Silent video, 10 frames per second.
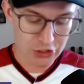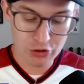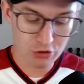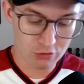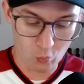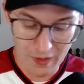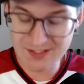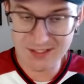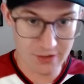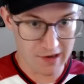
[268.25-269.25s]
you're
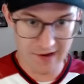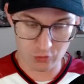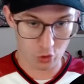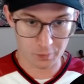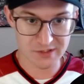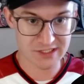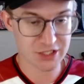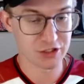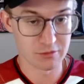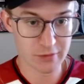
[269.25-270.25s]
wasting your half-court possession